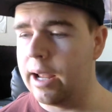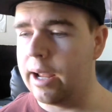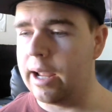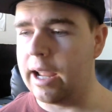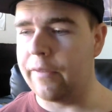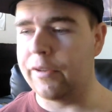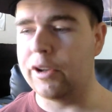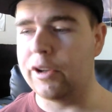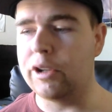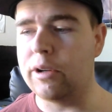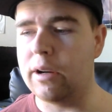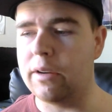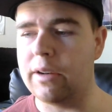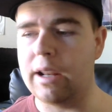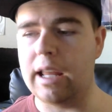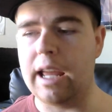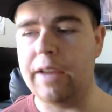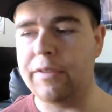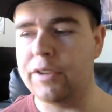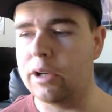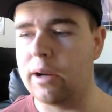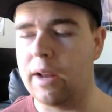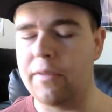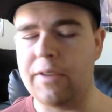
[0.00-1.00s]
If you don't, if
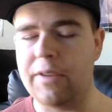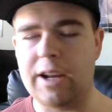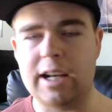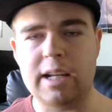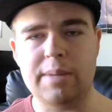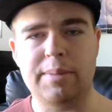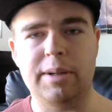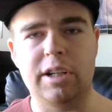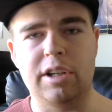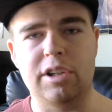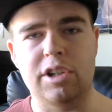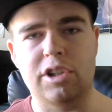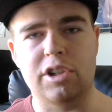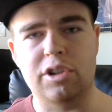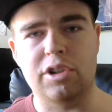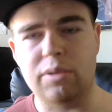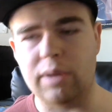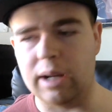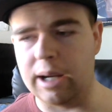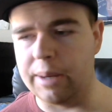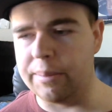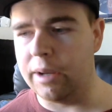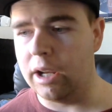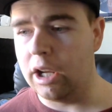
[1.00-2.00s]
you don't have anybody to
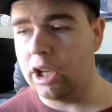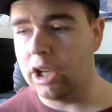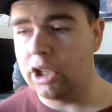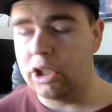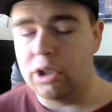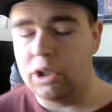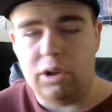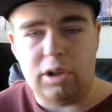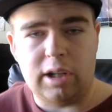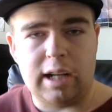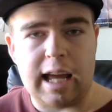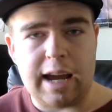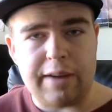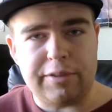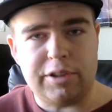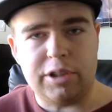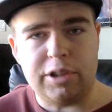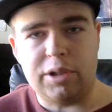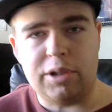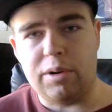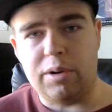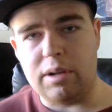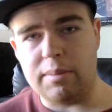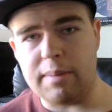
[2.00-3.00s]
scrim, you're going to have to
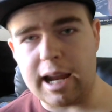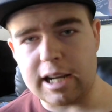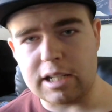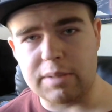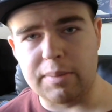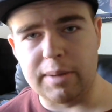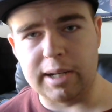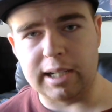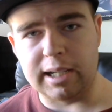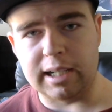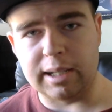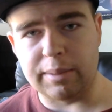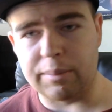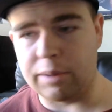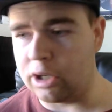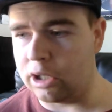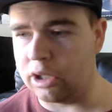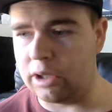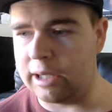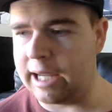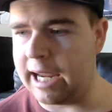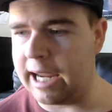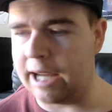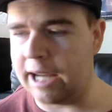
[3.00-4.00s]
go into matchmaking. But
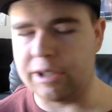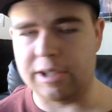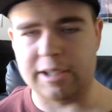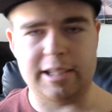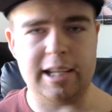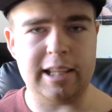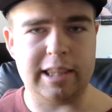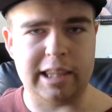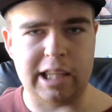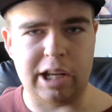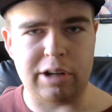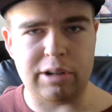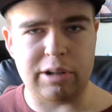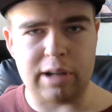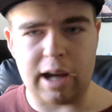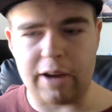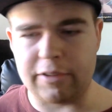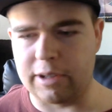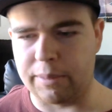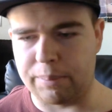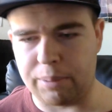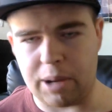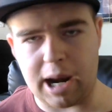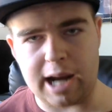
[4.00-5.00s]
you can't just sit there. You have
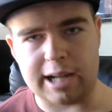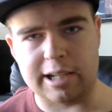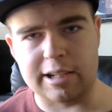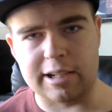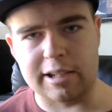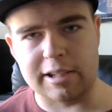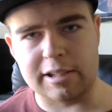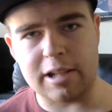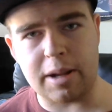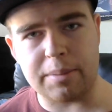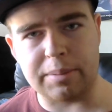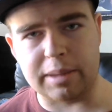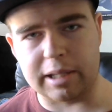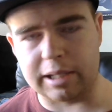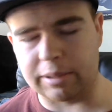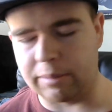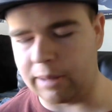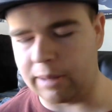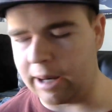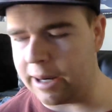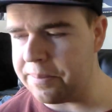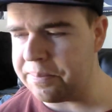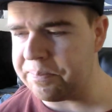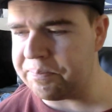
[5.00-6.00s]
to practice something,
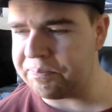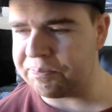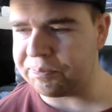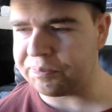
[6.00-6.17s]
right?